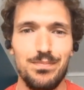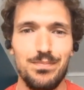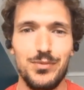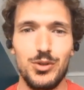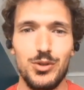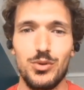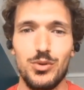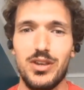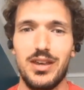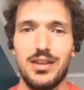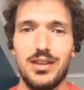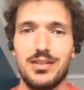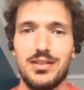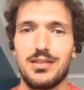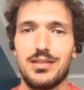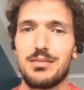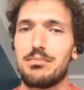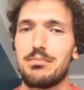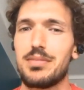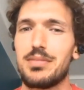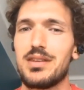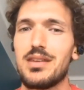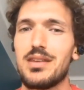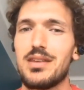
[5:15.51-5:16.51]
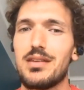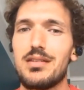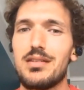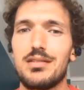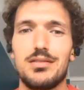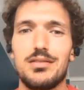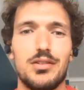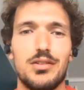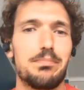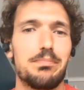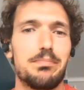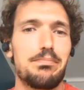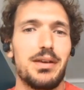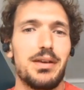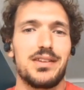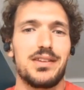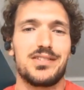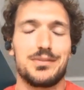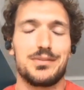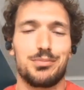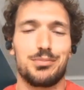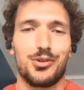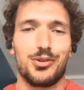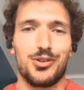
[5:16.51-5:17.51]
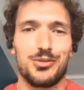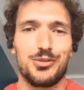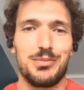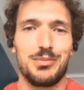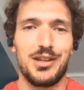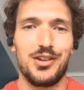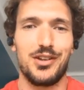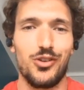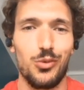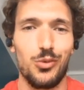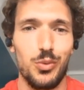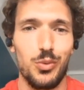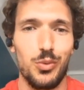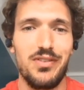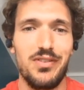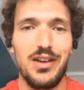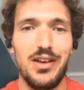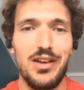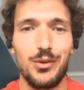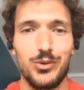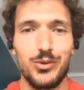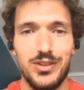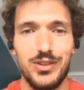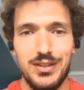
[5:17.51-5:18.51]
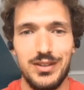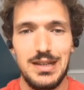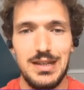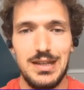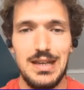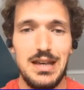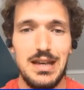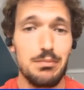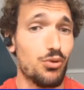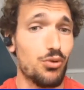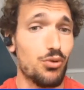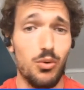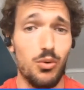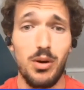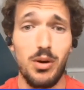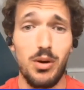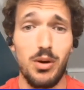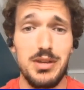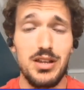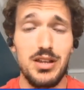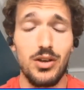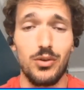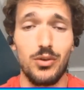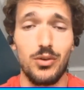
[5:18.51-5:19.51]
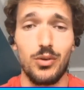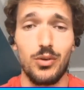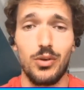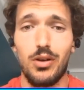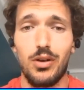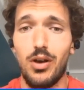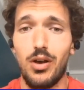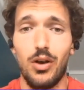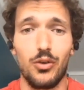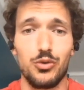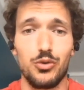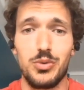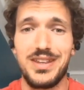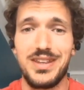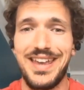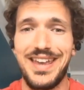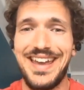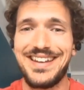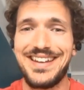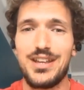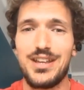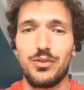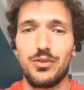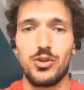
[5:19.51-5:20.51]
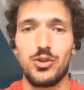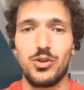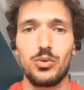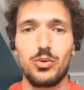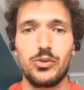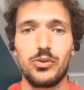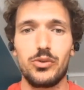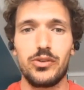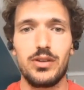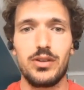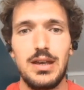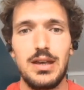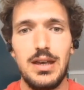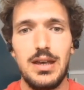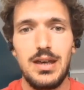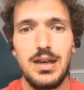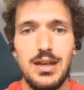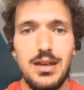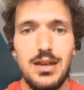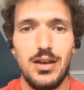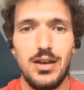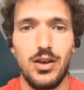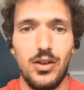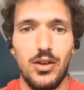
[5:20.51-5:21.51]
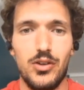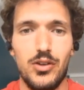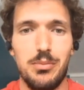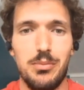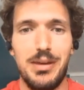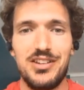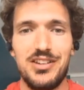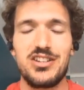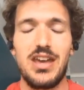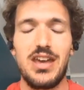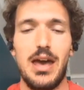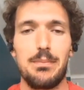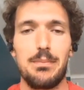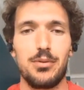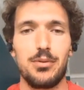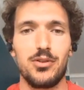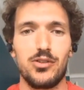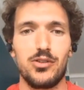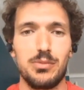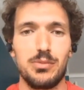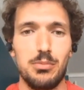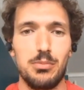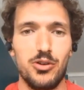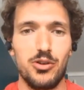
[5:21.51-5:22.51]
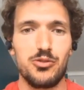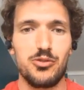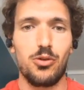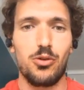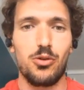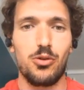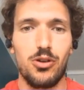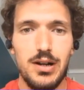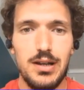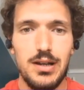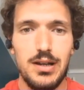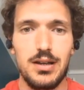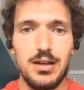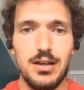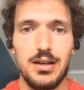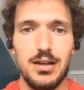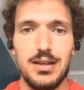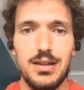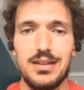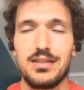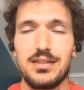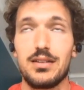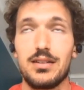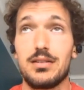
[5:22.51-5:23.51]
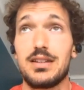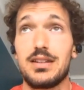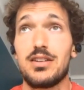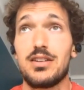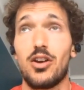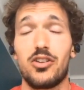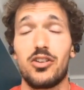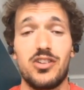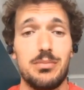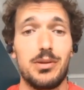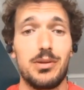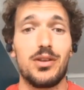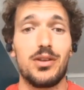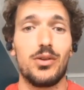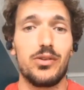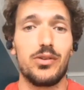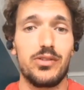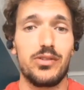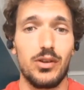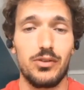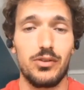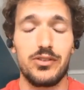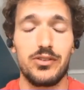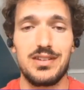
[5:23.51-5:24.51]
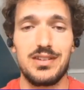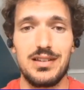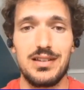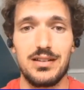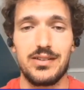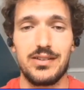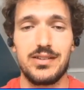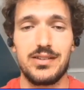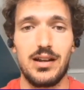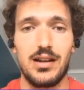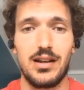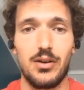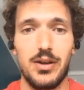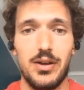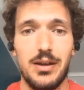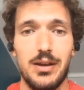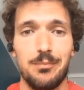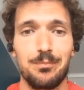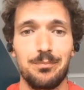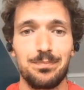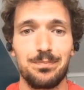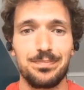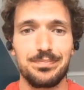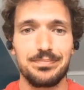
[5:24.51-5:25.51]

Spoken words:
You can be the best product manager without programming or doing any of those. The magic happens much more in the leadership and the soft skills area.